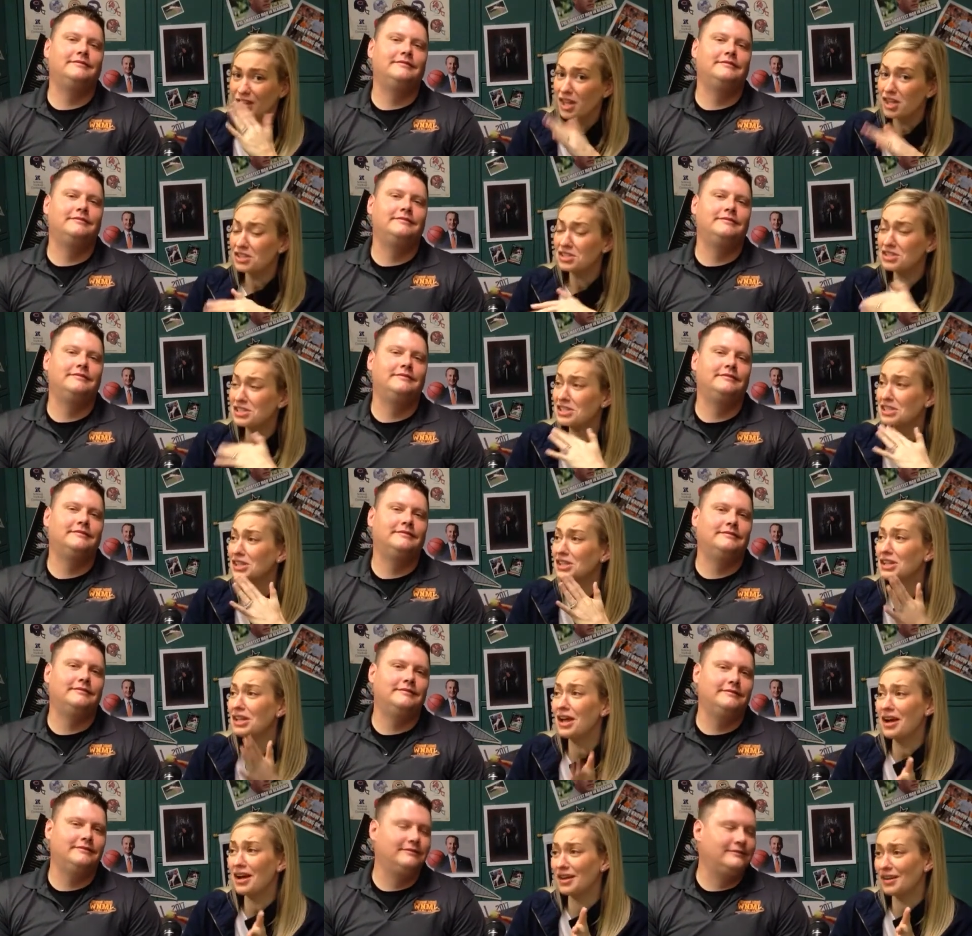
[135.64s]

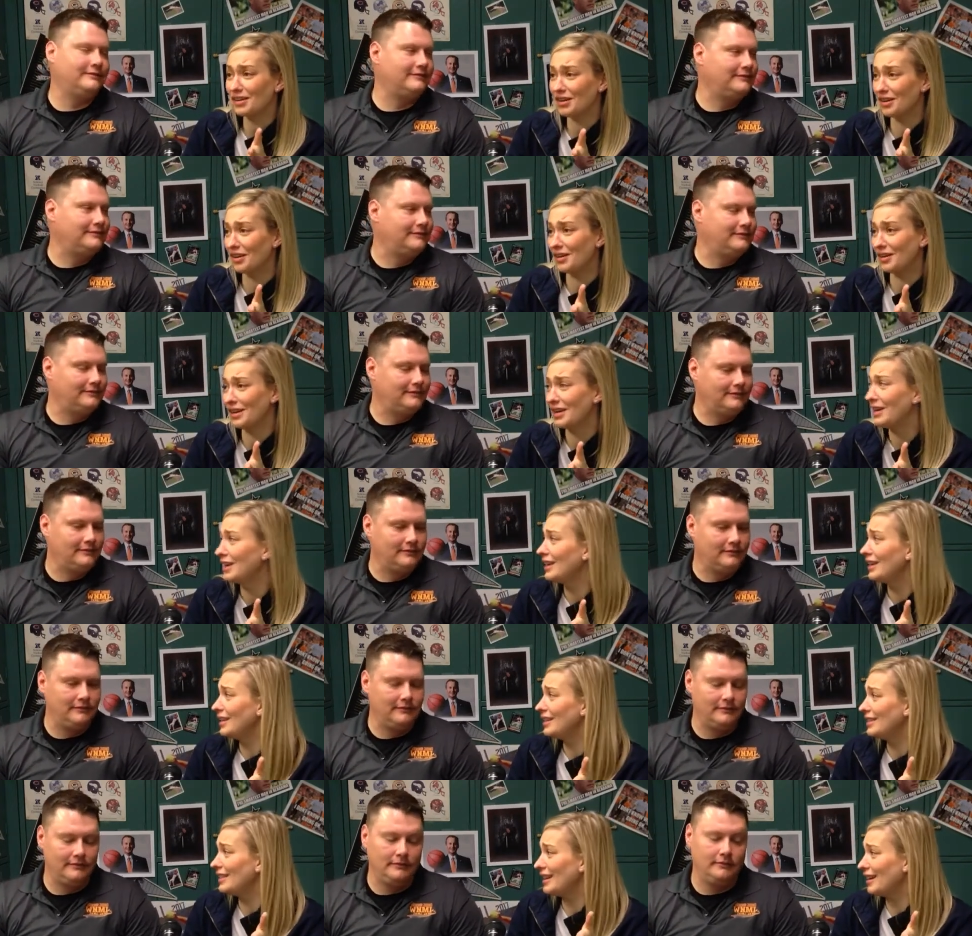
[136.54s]
Speaker 1: slaughtered
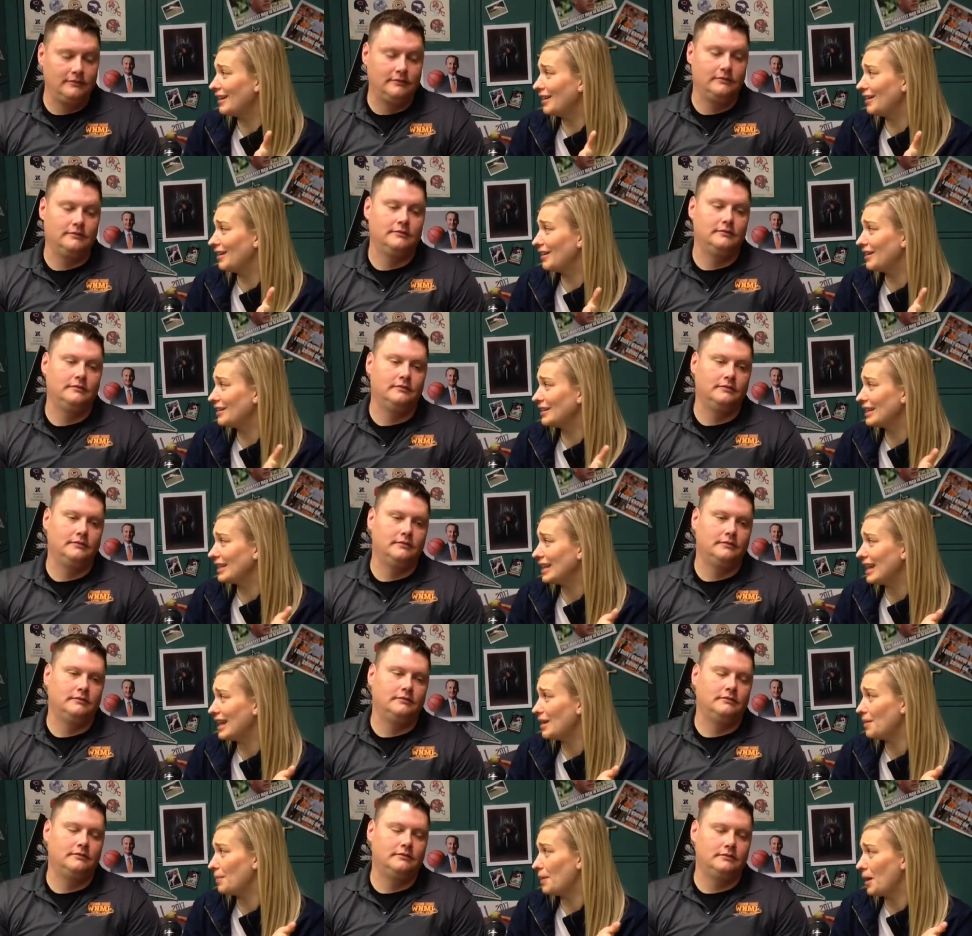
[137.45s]
their
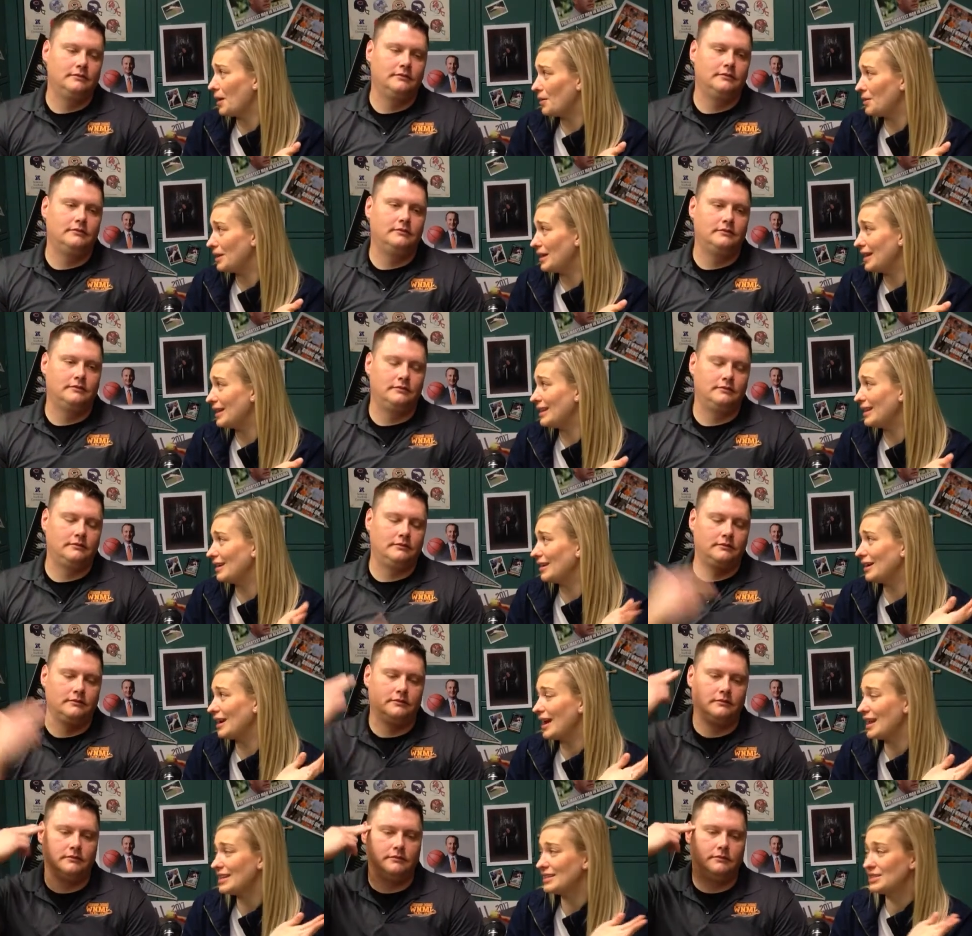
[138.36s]
Elite Eight opponent.
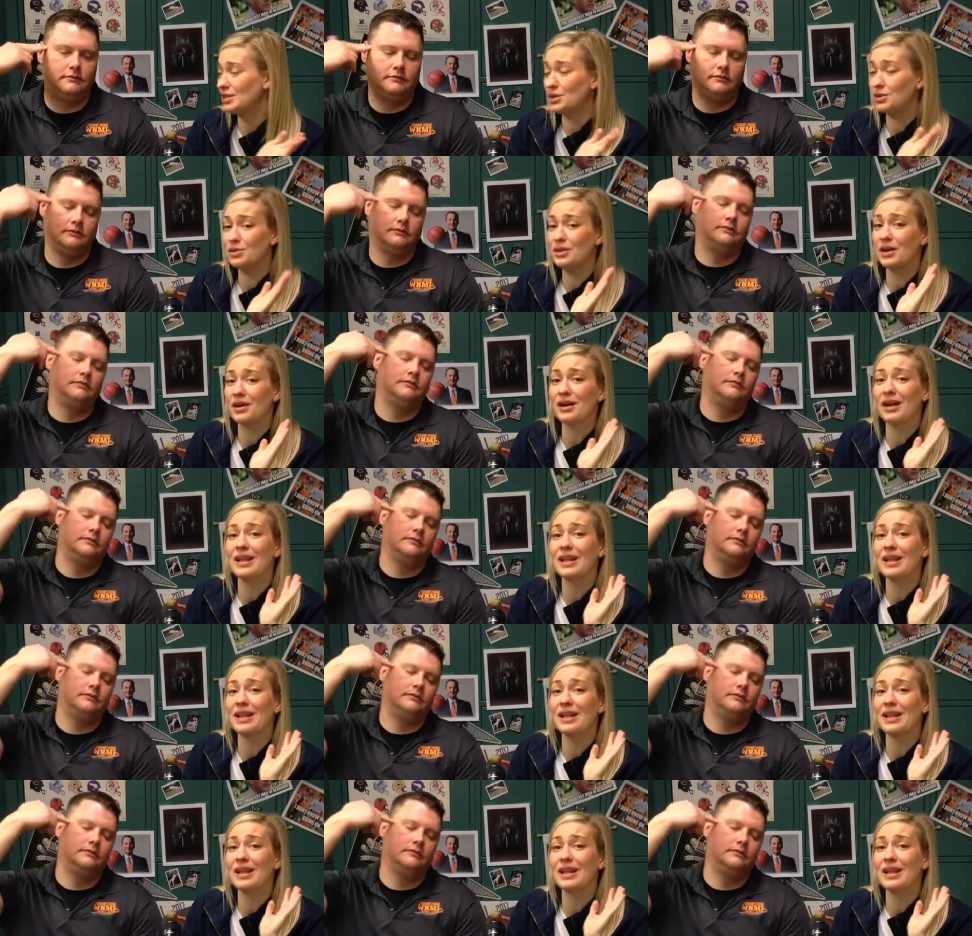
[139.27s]
They're headed to their